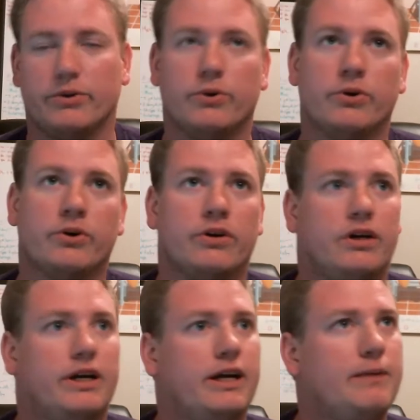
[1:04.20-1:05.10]
or
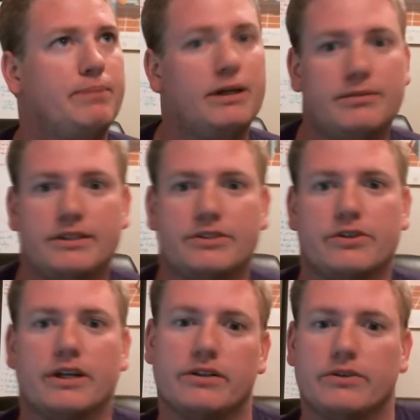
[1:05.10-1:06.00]
a pumpkin
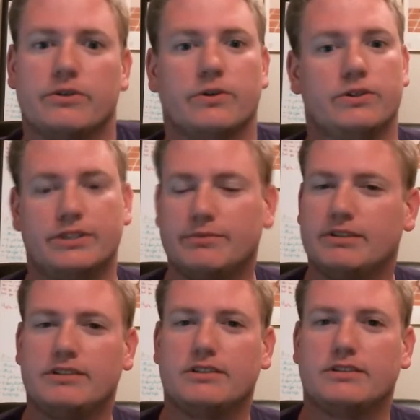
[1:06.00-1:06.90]
trailer or something
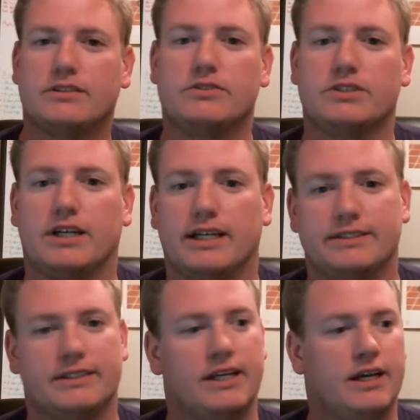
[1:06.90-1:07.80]
along those
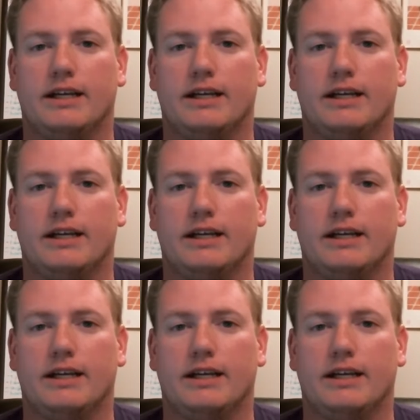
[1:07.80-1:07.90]
lines.